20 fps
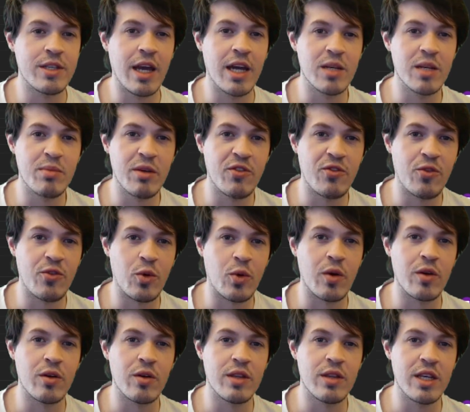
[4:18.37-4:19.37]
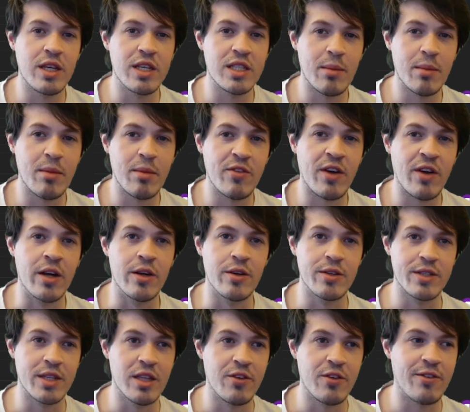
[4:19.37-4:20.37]
and before the
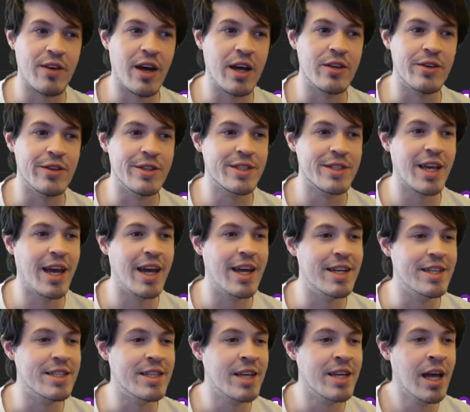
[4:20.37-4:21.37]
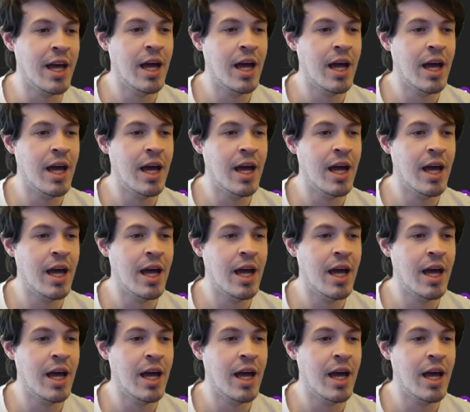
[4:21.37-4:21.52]
semifinals and the finals, and